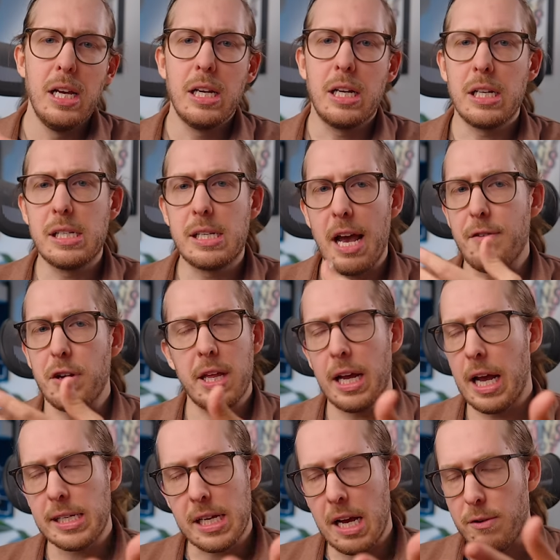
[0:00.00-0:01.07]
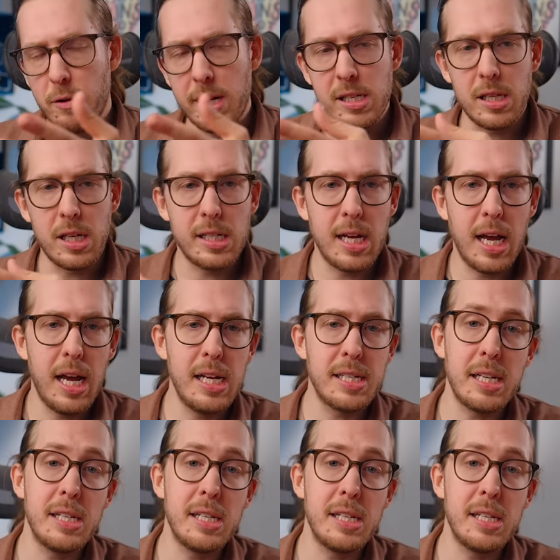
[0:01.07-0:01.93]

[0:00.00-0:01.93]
because everything has to have a reason these days,